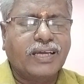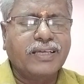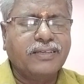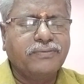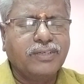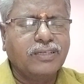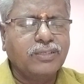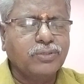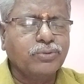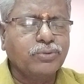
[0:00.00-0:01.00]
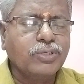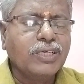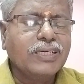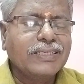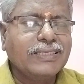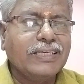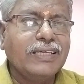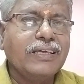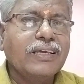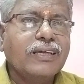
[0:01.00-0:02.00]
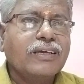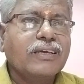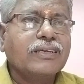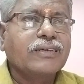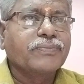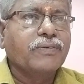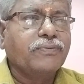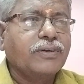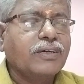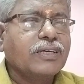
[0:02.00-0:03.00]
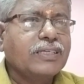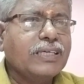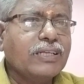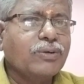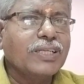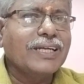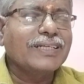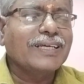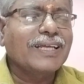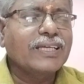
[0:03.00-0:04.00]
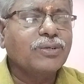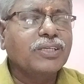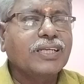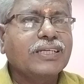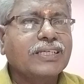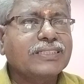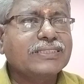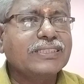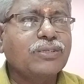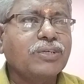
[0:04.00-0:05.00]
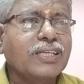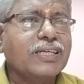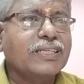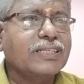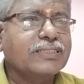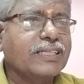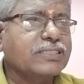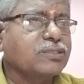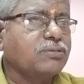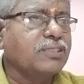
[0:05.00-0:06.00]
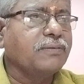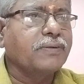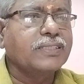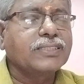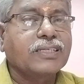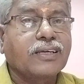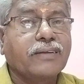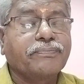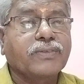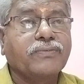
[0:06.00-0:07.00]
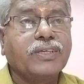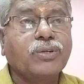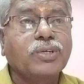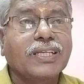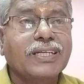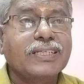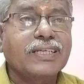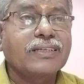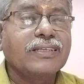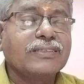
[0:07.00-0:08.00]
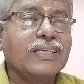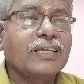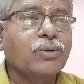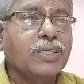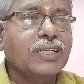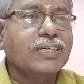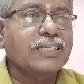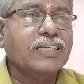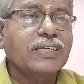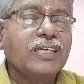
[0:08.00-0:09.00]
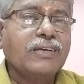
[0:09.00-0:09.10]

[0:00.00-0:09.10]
I, we, you, he. He wrote a letter, I wrote a letter, she wrote a letter. There is no difference at all. We wrote a letter, they wrote a letter.